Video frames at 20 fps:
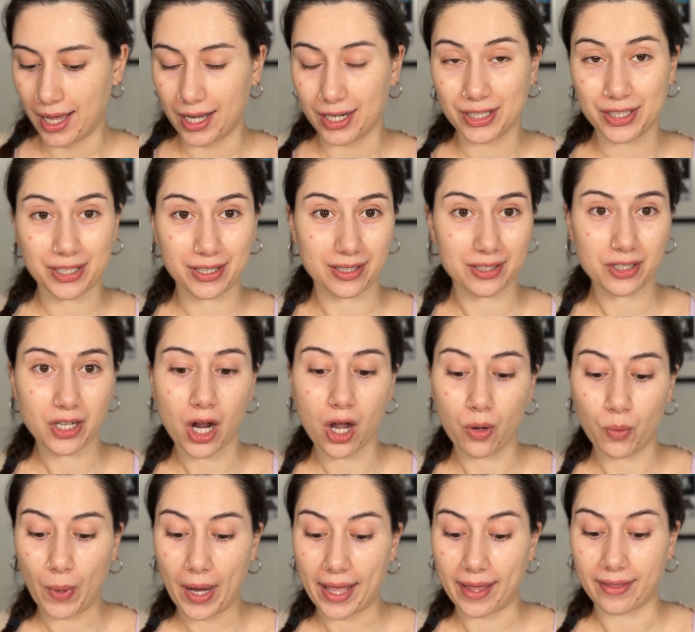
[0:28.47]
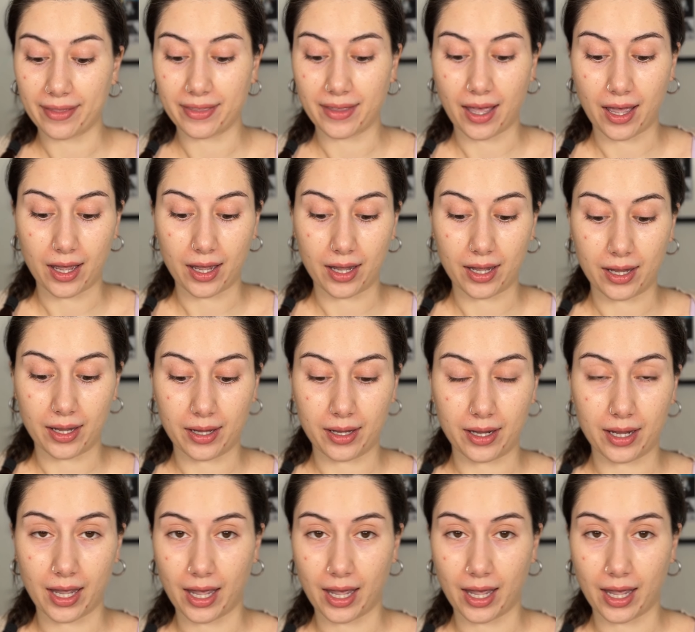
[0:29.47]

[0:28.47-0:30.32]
To start with, I